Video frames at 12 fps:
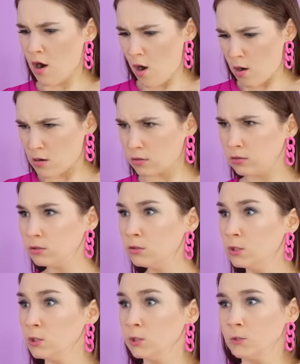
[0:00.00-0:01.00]
I didn't see you
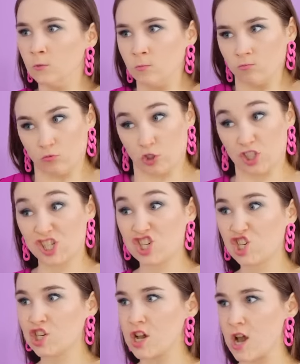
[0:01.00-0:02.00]
there.
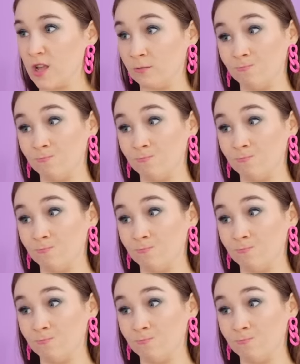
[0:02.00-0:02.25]
Why are you